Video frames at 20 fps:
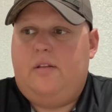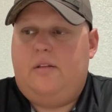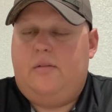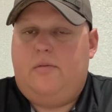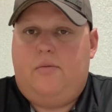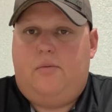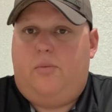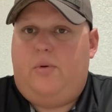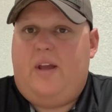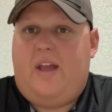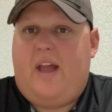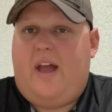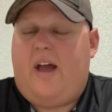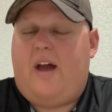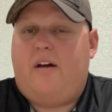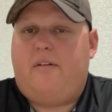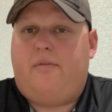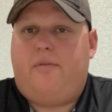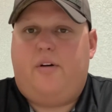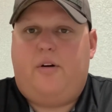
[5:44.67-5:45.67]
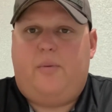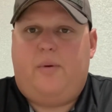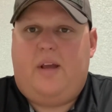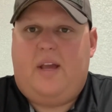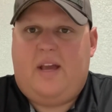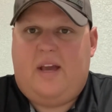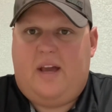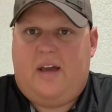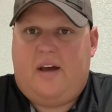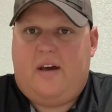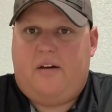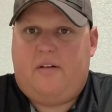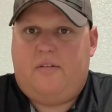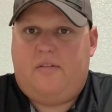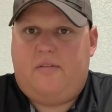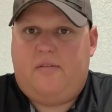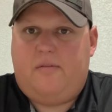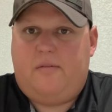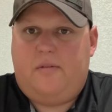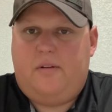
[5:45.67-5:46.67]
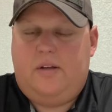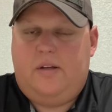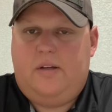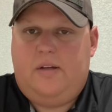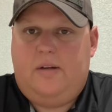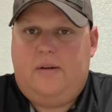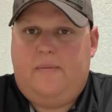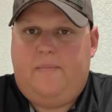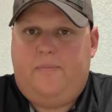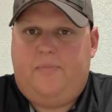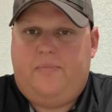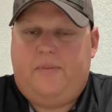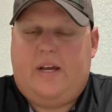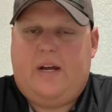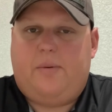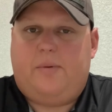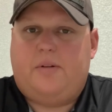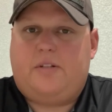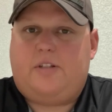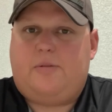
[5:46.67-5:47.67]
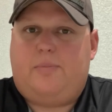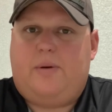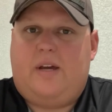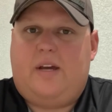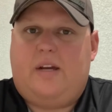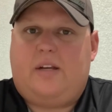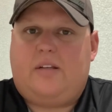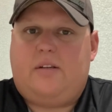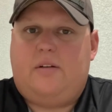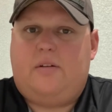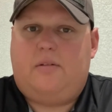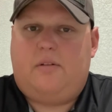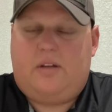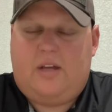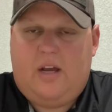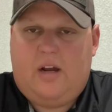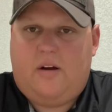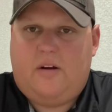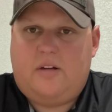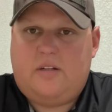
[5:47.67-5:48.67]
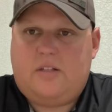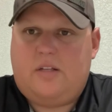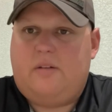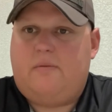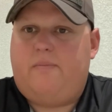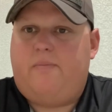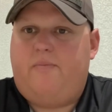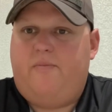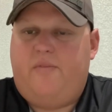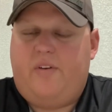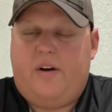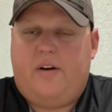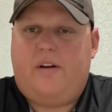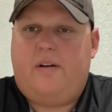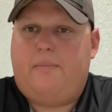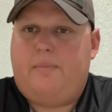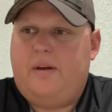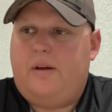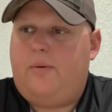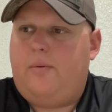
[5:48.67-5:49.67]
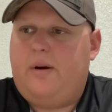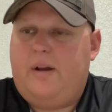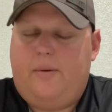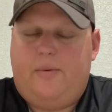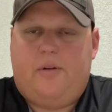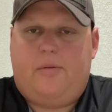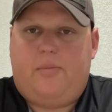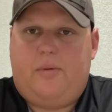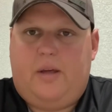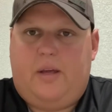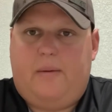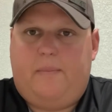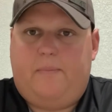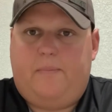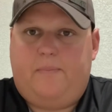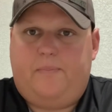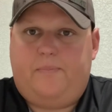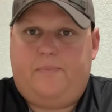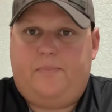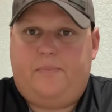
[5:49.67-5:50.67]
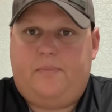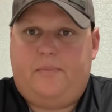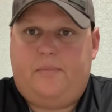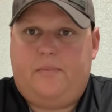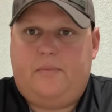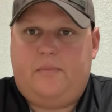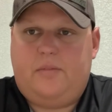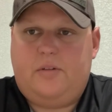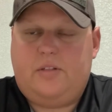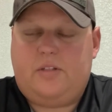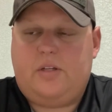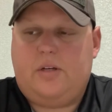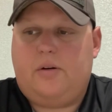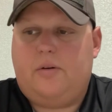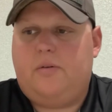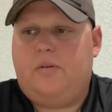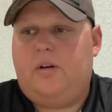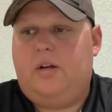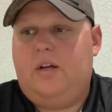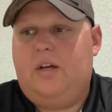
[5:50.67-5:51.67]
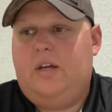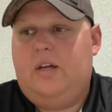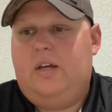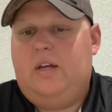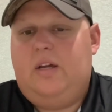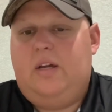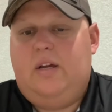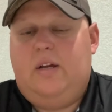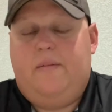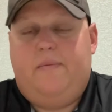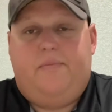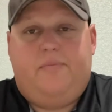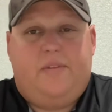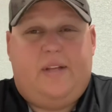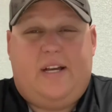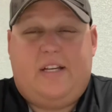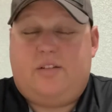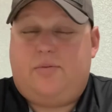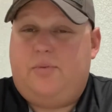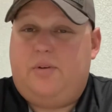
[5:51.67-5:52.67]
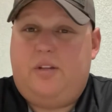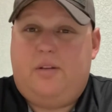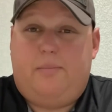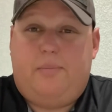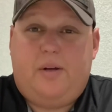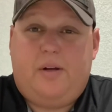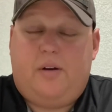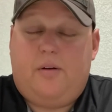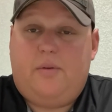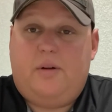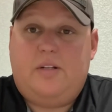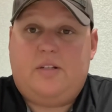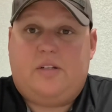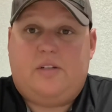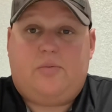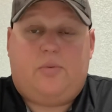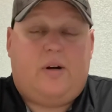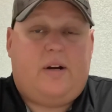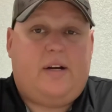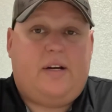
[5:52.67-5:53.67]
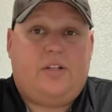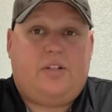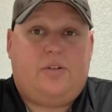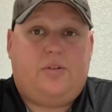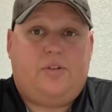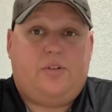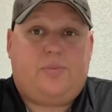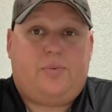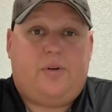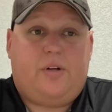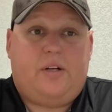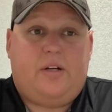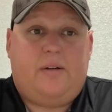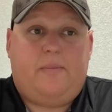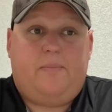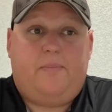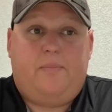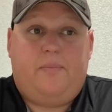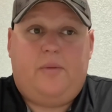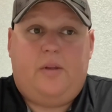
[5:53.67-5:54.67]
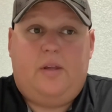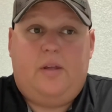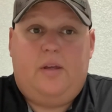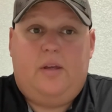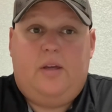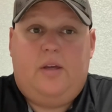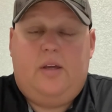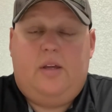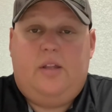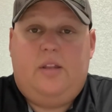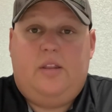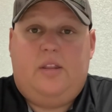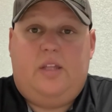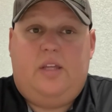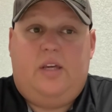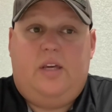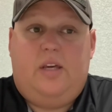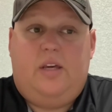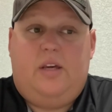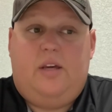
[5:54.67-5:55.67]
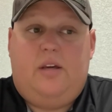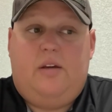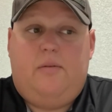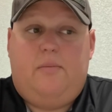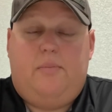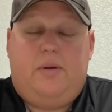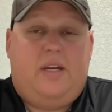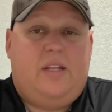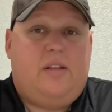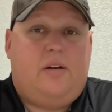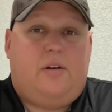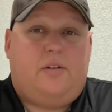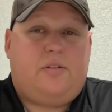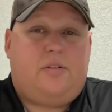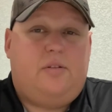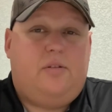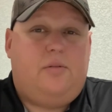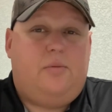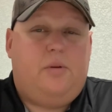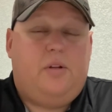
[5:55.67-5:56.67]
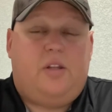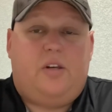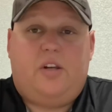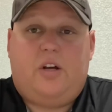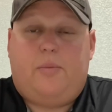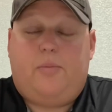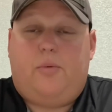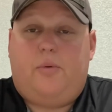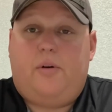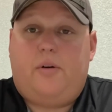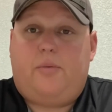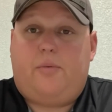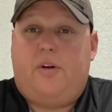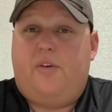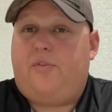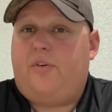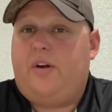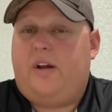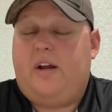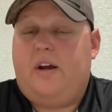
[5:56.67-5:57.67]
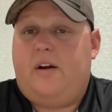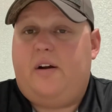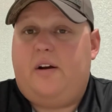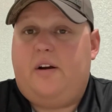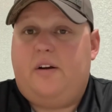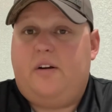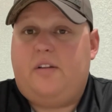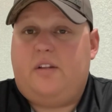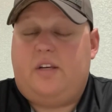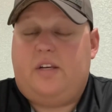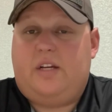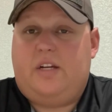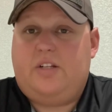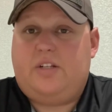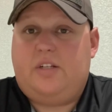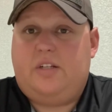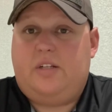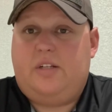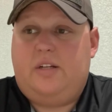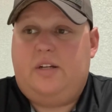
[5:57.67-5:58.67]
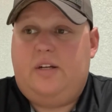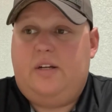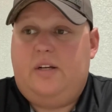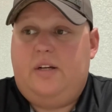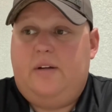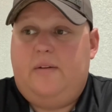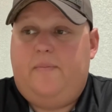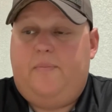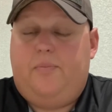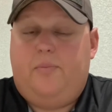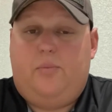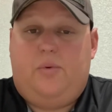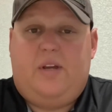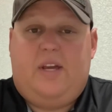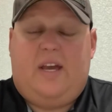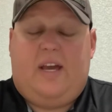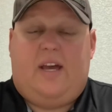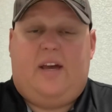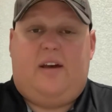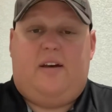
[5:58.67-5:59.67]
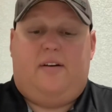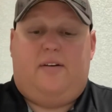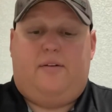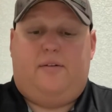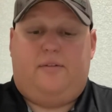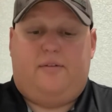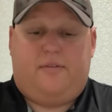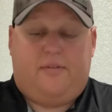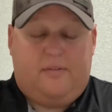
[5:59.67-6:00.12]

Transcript: we have what we have. That respect carries a very big weight with me. So that's one of the bigger reasons why I chose Prime. Being also we're the #1 reefer carrier in the nation, we have